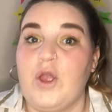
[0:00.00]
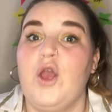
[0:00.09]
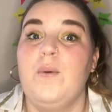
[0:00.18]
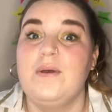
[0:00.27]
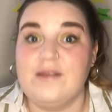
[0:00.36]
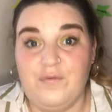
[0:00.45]
who
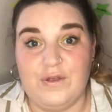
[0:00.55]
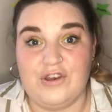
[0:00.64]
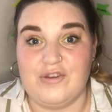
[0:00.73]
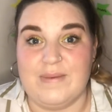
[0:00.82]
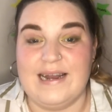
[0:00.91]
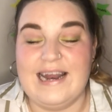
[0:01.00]
was a
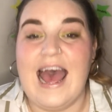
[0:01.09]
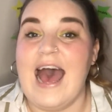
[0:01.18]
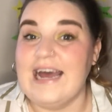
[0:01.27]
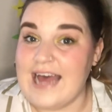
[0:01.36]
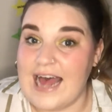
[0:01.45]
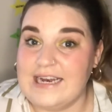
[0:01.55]
fisherman
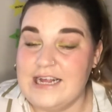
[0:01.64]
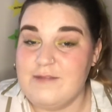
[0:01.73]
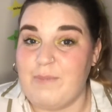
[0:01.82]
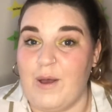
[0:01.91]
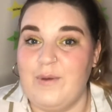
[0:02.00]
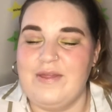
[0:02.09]
and had his
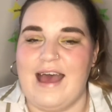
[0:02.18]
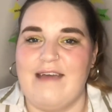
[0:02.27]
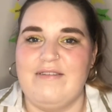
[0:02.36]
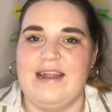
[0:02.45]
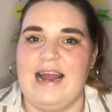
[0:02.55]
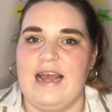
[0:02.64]
boat there
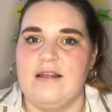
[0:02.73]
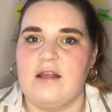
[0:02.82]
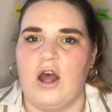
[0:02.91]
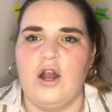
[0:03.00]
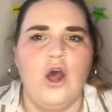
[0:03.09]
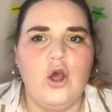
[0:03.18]
at the
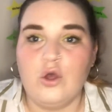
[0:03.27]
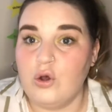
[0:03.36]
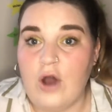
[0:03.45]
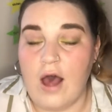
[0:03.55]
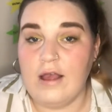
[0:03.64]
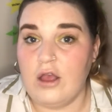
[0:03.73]
lakeside, could
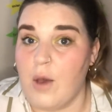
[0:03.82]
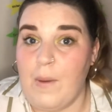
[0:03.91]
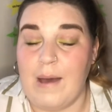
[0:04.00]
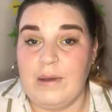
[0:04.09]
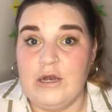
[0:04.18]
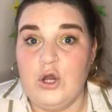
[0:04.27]
I go
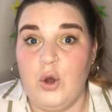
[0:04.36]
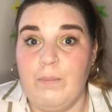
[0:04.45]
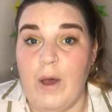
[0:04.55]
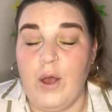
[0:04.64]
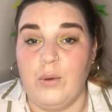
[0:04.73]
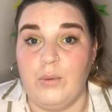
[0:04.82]
out in your
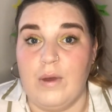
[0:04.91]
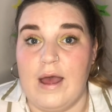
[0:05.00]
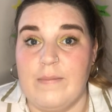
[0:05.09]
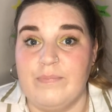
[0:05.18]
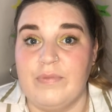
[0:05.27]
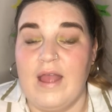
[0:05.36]
boat?
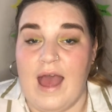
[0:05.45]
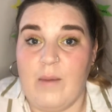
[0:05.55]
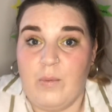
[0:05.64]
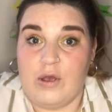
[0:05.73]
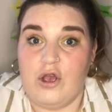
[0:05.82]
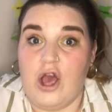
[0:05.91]
Um, and
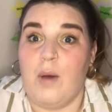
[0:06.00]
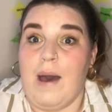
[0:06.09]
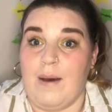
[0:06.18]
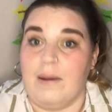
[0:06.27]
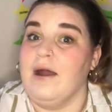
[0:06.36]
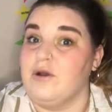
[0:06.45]
we could go
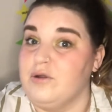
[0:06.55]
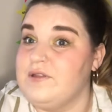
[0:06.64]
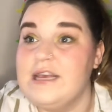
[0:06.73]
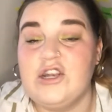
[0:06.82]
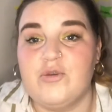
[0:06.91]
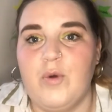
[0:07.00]
out and I could
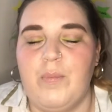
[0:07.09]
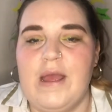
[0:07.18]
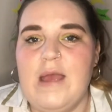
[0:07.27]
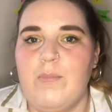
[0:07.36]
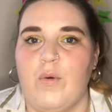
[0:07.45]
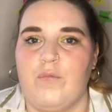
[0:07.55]
teach more
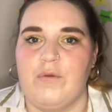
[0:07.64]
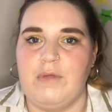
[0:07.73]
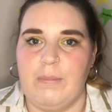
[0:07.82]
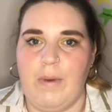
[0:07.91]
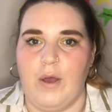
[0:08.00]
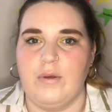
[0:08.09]
people from your
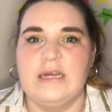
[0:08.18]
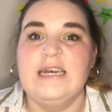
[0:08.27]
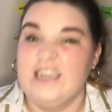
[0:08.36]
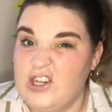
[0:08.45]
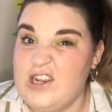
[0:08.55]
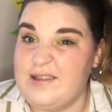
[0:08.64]
boat.
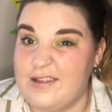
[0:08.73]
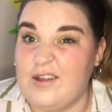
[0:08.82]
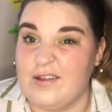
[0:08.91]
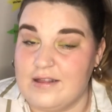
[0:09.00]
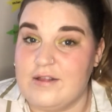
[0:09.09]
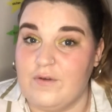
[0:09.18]
Jesus
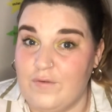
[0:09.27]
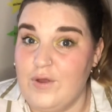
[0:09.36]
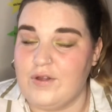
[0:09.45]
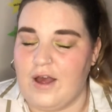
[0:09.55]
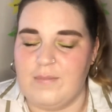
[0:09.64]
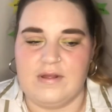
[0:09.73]
does this a few
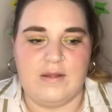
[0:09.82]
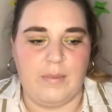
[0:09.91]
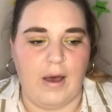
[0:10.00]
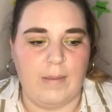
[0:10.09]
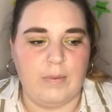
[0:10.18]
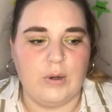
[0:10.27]
times in the
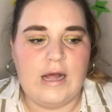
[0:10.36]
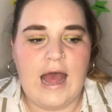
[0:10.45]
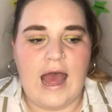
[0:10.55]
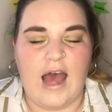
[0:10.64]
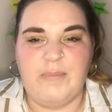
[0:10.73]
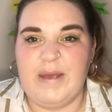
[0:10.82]
Bible.
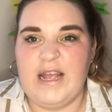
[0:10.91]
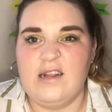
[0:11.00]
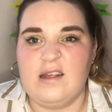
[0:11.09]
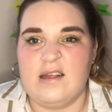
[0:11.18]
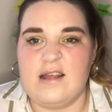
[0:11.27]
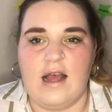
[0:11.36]
And
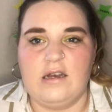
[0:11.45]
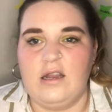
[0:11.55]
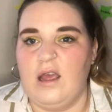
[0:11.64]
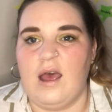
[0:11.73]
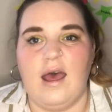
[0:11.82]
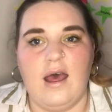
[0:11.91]
Peter said,
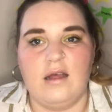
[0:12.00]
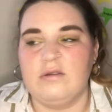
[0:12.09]
yeah,